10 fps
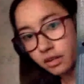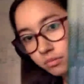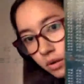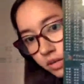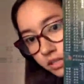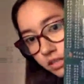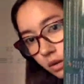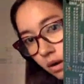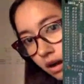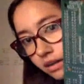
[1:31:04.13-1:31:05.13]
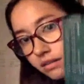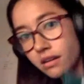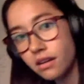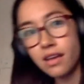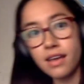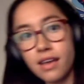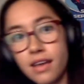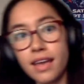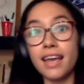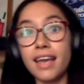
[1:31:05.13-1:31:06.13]
the components go on.
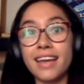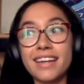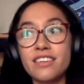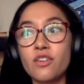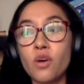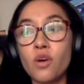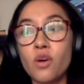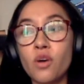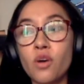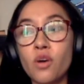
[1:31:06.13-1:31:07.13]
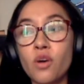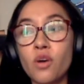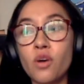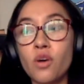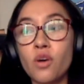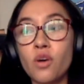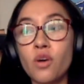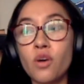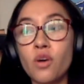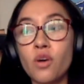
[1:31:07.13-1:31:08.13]
And the
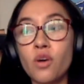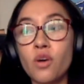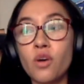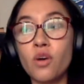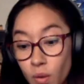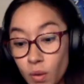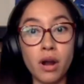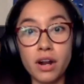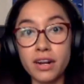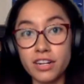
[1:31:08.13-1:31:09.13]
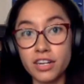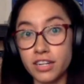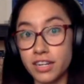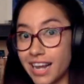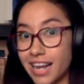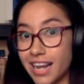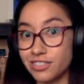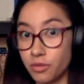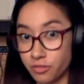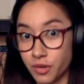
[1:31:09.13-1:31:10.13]
holes were too small,
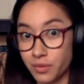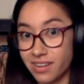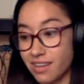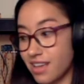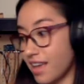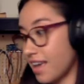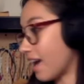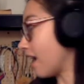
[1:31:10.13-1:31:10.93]
so the part couldn't